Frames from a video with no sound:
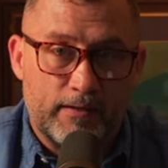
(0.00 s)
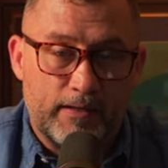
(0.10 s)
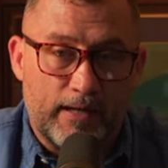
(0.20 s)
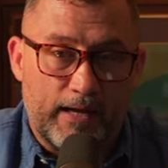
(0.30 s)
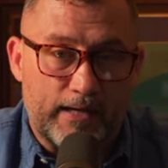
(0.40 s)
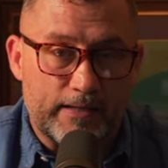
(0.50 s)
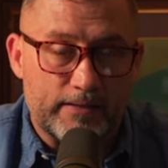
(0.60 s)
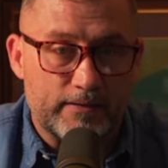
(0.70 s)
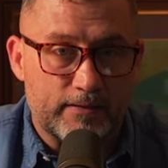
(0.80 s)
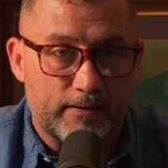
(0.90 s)

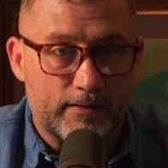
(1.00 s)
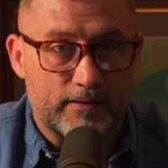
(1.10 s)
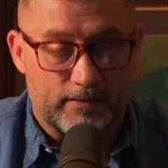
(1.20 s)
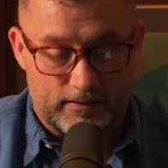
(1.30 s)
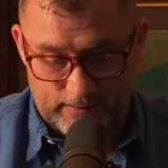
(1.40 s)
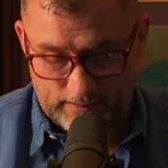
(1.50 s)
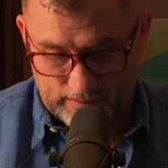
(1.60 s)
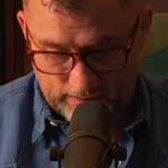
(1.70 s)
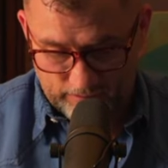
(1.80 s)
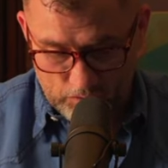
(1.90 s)
and
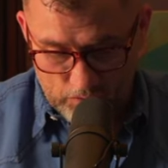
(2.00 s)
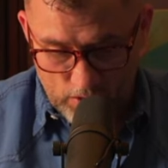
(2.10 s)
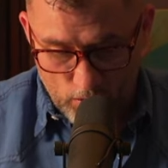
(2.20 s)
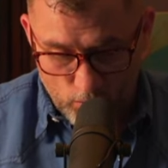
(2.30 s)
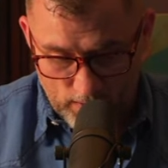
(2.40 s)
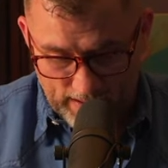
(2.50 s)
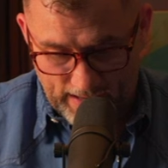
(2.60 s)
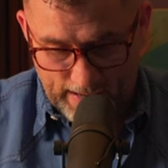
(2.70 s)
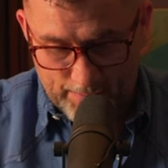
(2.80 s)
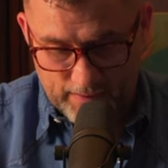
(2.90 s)
if you know what
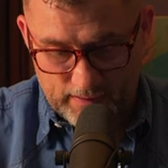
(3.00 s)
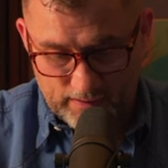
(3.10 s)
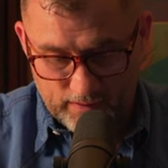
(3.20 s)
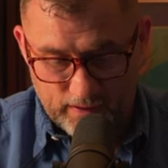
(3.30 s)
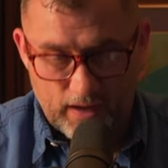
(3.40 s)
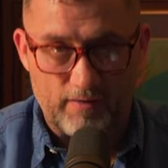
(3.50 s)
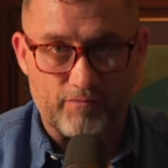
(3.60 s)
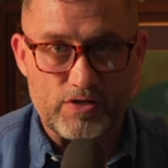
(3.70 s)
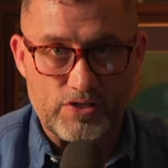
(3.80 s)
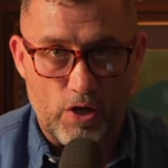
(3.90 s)
happened, the
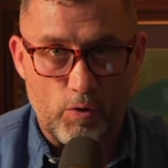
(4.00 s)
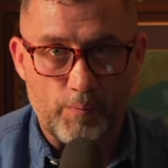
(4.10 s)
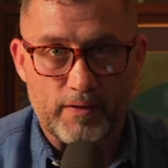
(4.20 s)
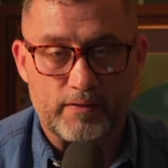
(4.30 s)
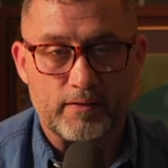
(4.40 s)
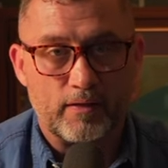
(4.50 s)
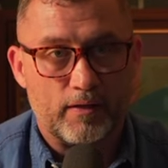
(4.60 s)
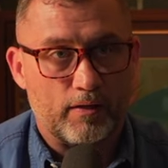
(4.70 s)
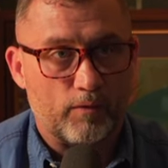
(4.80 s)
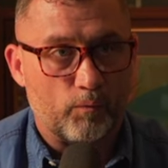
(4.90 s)
conference opened
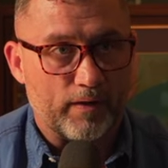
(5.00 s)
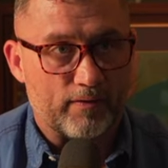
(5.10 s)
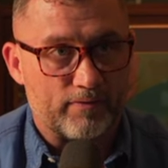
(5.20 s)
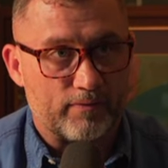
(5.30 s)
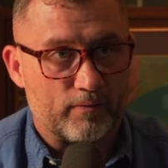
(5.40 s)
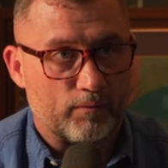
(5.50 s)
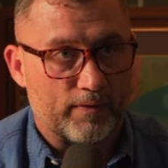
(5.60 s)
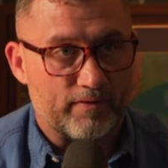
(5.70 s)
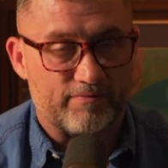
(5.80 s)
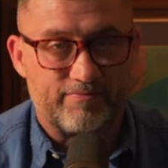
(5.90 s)
with
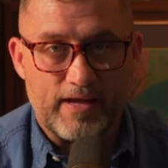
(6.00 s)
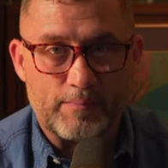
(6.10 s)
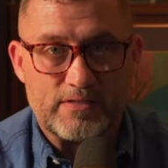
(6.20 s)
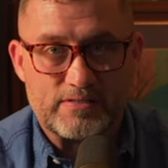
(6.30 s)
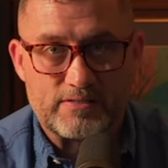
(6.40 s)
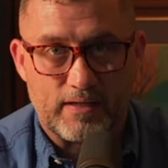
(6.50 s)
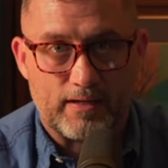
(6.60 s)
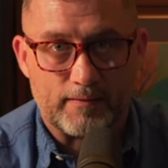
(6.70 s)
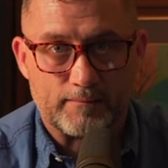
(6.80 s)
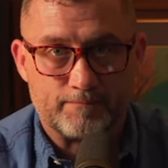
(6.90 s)
with a famous
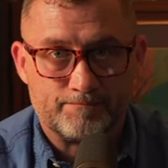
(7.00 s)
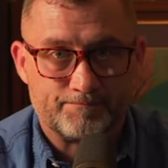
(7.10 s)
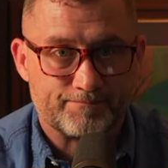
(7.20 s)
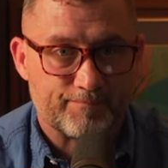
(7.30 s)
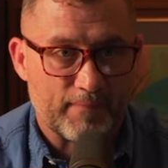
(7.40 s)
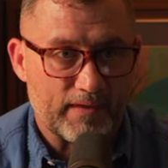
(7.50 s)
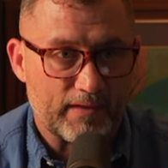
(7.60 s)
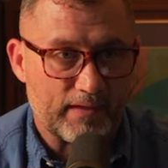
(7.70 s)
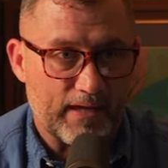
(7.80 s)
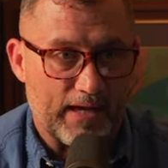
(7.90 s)
um,
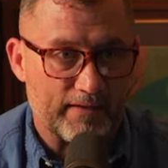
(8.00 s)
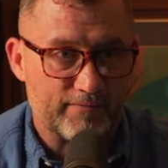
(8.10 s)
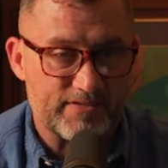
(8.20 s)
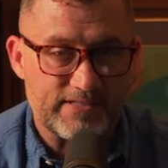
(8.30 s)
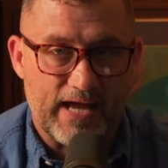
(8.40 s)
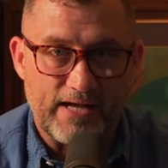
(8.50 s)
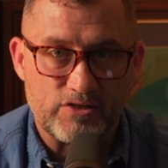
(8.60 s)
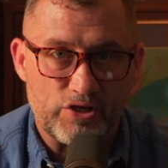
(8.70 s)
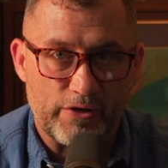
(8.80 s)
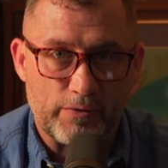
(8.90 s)
kind of
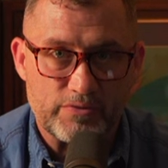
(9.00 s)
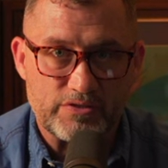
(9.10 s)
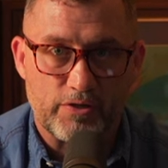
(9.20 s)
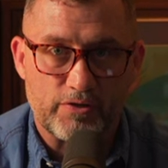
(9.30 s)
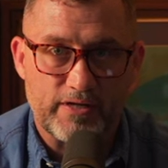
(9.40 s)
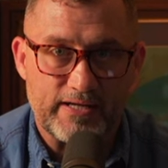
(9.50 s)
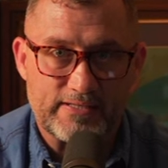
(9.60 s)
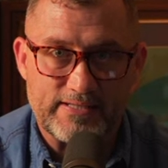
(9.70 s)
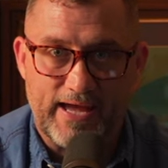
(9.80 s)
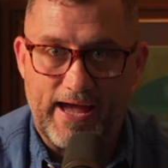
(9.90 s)
sideshow
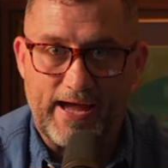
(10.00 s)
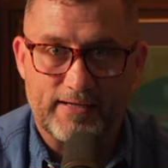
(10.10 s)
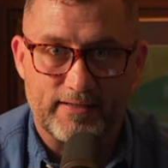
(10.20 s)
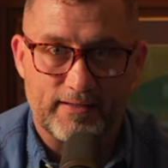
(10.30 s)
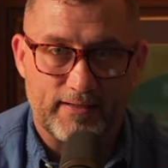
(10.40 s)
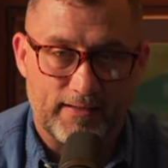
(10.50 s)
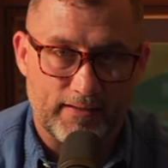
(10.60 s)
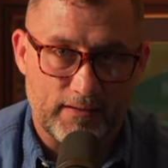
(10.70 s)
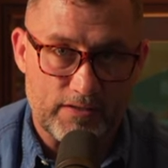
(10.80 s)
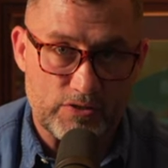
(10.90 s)
circus act, a,
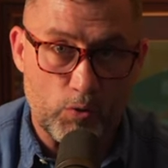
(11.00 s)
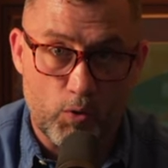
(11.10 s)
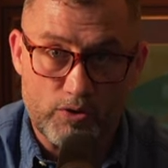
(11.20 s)
a, a sword